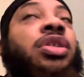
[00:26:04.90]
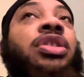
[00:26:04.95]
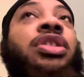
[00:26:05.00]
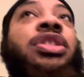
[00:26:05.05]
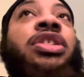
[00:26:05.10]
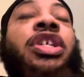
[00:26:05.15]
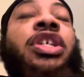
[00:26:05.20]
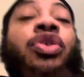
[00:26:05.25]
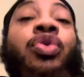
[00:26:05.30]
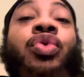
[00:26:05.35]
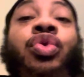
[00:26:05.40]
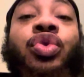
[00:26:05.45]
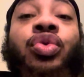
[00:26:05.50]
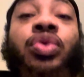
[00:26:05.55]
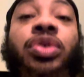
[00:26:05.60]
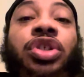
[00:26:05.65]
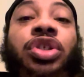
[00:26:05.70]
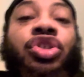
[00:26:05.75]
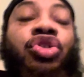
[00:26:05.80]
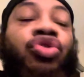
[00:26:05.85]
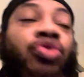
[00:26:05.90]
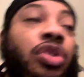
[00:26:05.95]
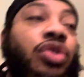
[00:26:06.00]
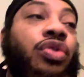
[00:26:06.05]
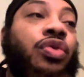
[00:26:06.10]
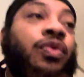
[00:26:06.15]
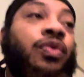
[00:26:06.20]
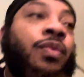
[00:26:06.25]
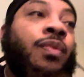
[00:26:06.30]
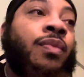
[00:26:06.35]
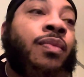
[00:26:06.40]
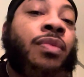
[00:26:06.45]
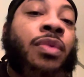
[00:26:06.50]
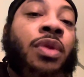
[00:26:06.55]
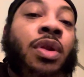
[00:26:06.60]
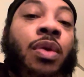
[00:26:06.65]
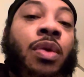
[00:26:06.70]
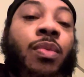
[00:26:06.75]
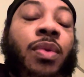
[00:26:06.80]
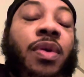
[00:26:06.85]
just like you used to struggle,
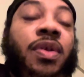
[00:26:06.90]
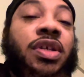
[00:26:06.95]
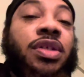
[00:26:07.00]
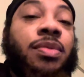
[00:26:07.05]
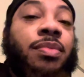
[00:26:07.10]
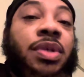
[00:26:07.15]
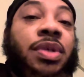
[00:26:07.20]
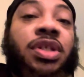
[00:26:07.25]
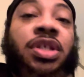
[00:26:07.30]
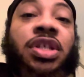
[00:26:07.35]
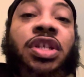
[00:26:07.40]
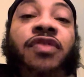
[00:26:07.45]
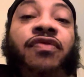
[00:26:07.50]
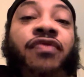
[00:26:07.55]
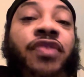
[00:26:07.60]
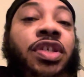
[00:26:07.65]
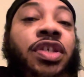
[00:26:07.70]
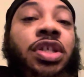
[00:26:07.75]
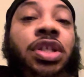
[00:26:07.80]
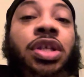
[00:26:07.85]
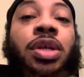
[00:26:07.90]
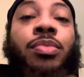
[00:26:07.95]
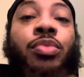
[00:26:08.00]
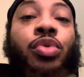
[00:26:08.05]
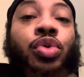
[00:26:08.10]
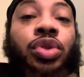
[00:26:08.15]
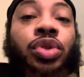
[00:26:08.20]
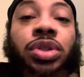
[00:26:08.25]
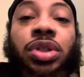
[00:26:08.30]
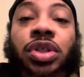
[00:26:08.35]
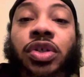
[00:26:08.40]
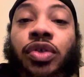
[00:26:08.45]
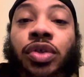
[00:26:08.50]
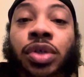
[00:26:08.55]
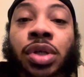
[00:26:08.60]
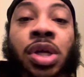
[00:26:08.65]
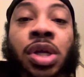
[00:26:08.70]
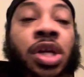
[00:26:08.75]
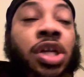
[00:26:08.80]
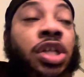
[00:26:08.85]
whether it's mentally, physically, emotionally,
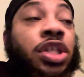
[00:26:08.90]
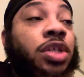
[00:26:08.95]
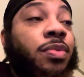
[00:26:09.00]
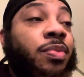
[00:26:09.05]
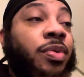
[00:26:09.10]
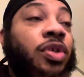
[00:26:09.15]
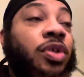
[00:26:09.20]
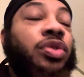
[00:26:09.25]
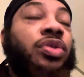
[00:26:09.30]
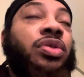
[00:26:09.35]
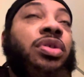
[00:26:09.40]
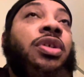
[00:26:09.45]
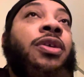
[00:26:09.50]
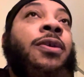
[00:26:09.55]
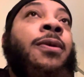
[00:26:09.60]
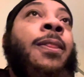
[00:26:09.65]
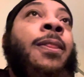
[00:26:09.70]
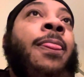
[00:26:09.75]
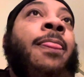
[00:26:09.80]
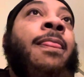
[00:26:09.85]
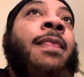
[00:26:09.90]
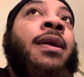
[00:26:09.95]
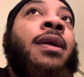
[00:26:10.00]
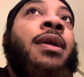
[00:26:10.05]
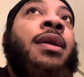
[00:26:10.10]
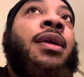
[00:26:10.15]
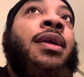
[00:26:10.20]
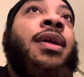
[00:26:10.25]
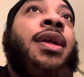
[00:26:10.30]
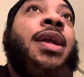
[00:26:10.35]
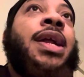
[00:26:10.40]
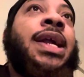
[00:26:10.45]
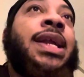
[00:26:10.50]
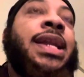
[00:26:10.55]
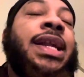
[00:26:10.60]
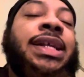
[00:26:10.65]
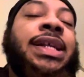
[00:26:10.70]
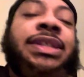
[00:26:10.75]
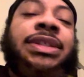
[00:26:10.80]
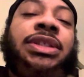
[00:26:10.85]
spiritually, and
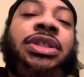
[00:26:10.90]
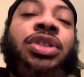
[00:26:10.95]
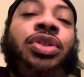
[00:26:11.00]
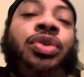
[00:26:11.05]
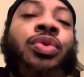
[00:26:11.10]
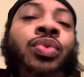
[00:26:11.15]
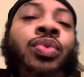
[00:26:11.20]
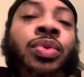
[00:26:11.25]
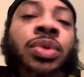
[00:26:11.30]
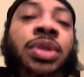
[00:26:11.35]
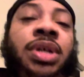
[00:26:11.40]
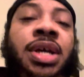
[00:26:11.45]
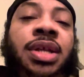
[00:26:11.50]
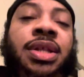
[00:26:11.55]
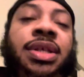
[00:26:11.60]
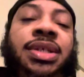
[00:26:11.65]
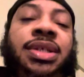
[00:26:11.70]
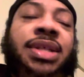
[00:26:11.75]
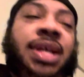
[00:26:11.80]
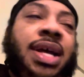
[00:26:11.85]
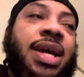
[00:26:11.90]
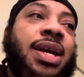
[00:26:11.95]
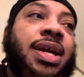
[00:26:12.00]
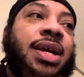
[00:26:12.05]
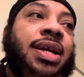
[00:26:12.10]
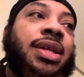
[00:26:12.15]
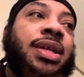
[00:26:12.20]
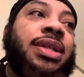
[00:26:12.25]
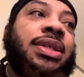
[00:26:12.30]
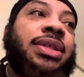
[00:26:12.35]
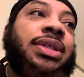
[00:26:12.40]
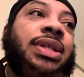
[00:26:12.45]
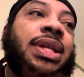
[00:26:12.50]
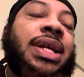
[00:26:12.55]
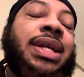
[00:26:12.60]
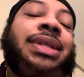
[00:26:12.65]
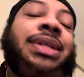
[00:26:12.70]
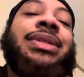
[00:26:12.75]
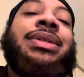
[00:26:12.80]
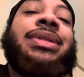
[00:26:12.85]
they see you on the other side. It's
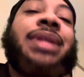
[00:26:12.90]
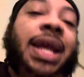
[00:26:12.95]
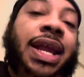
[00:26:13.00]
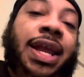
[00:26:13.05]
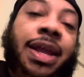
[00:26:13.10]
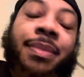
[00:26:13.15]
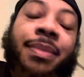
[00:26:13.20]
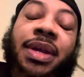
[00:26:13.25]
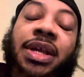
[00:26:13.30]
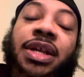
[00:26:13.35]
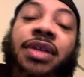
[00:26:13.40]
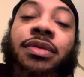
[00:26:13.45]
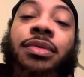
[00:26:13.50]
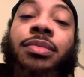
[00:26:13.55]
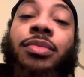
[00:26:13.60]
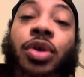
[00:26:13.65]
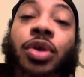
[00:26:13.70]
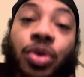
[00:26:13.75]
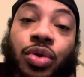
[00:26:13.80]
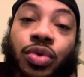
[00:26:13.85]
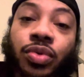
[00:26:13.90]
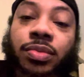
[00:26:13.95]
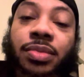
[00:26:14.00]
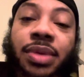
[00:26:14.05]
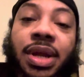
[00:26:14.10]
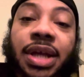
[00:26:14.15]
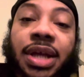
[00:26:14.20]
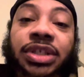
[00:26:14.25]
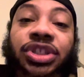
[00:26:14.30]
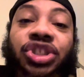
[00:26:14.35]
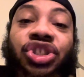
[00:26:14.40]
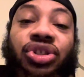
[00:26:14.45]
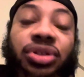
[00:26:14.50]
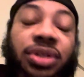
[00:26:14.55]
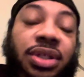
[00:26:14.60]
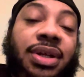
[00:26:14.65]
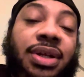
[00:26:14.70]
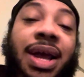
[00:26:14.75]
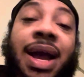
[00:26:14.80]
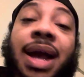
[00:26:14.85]
like, damn, it gives them hope. Like,
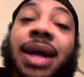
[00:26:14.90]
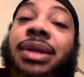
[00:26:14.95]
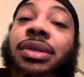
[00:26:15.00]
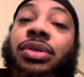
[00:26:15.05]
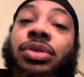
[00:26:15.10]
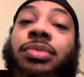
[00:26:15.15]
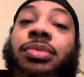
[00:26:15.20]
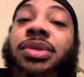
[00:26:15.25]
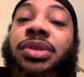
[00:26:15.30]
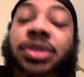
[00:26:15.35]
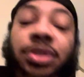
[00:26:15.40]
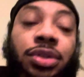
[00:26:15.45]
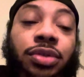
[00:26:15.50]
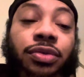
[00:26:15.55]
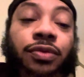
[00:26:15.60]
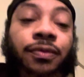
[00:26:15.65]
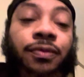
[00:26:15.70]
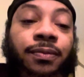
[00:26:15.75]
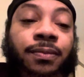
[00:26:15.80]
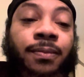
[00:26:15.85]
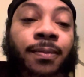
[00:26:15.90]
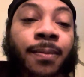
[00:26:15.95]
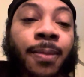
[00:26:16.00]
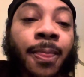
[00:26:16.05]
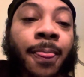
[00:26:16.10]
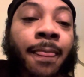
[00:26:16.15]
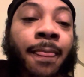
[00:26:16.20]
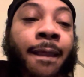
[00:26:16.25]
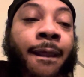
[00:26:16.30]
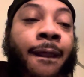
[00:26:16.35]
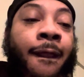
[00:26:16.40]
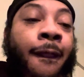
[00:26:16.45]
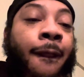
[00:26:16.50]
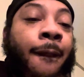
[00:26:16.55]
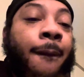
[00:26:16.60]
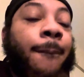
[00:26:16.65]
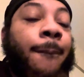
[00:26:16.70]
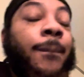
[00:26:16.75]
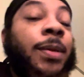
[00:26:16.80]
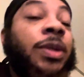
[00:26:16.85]
shit, I could do it too.
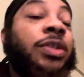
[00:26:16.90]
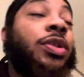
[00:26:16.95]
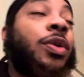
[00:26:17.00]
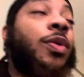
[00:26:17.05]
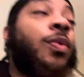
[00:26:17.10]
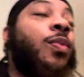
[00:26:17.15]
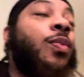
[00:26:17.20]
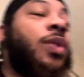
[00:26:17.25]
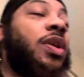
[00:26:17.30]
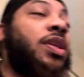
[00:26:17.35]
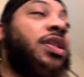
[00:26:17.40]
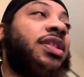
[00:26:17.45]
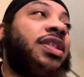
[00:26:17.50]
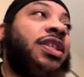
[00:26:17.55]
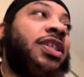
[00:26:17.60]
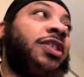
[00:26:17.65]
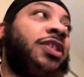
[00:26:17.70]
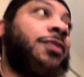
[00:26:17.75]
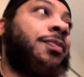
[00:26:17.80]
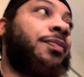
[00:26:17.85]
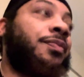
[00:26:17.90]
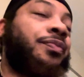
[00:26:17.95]
But the one thing